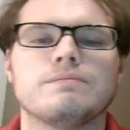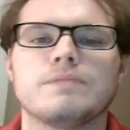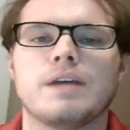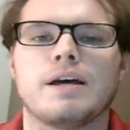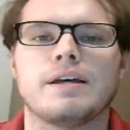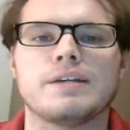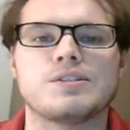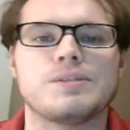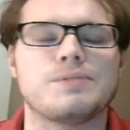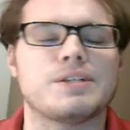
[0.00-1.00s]

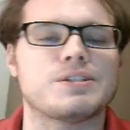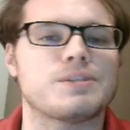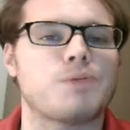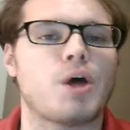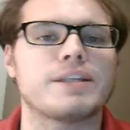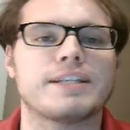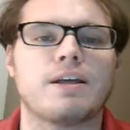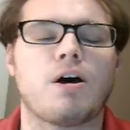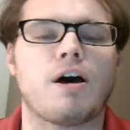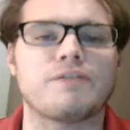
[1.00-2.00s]
exhibiting some
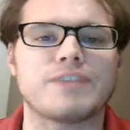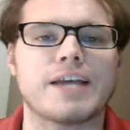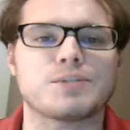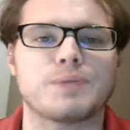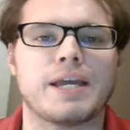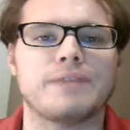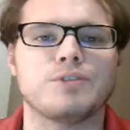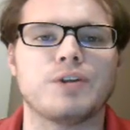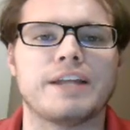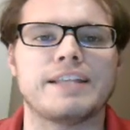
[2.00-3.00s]
off-task
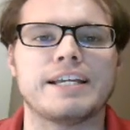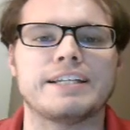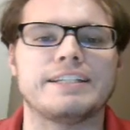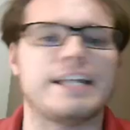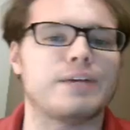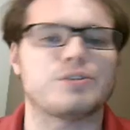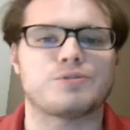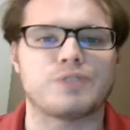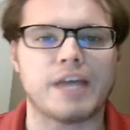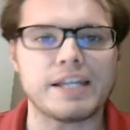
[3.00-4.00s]
behavior, and they could nail us
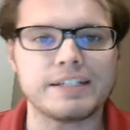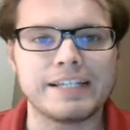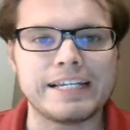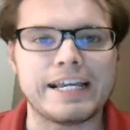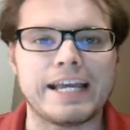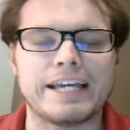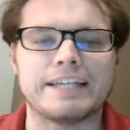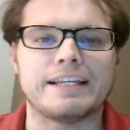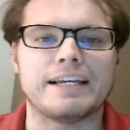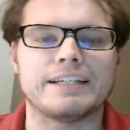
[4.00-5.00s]
for that
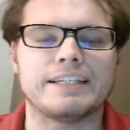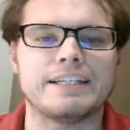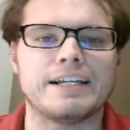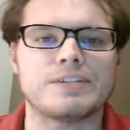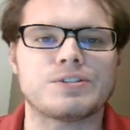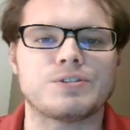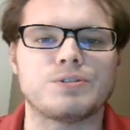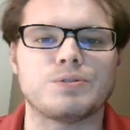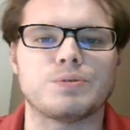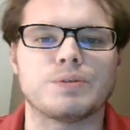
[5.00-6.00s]
and get us
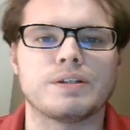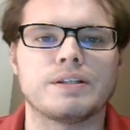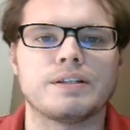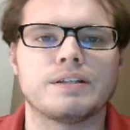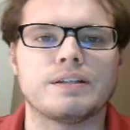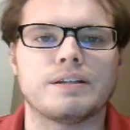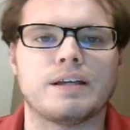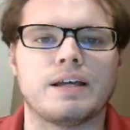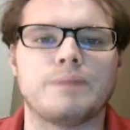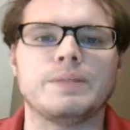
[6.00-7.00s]
to
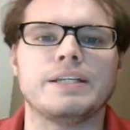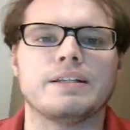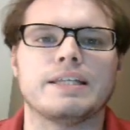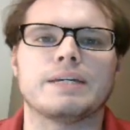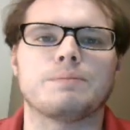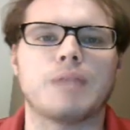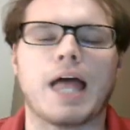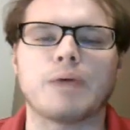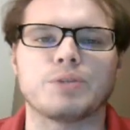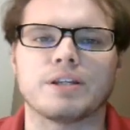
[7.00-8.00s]
immediately
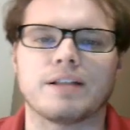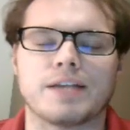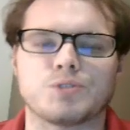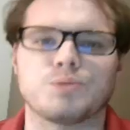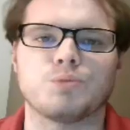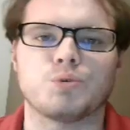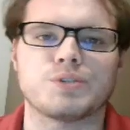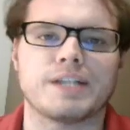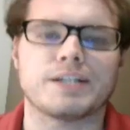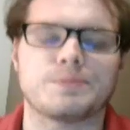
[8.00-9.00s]
comply with the classroom rules
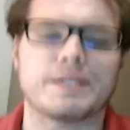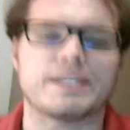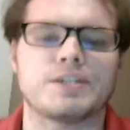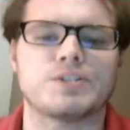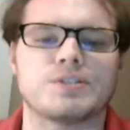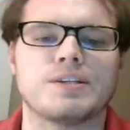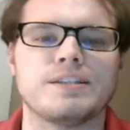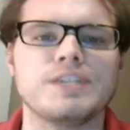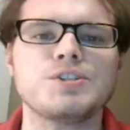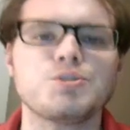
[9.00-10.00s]
and expectations.
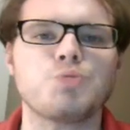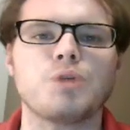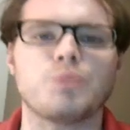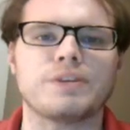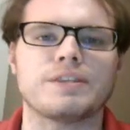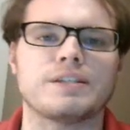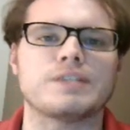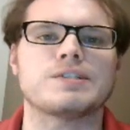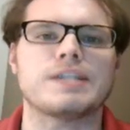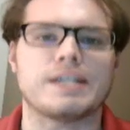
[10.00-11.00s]
This is what
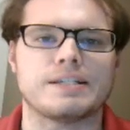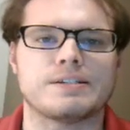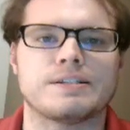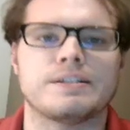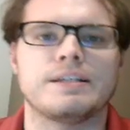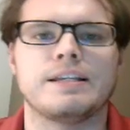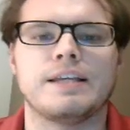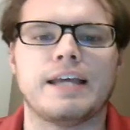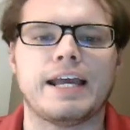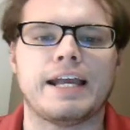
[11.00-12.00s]
witness is,
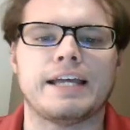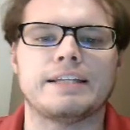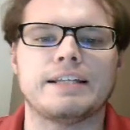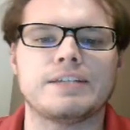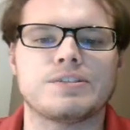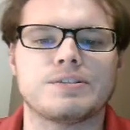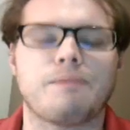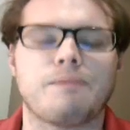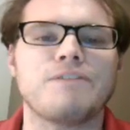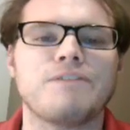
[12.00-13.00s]
and it's
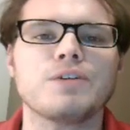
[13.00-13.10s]
my favorite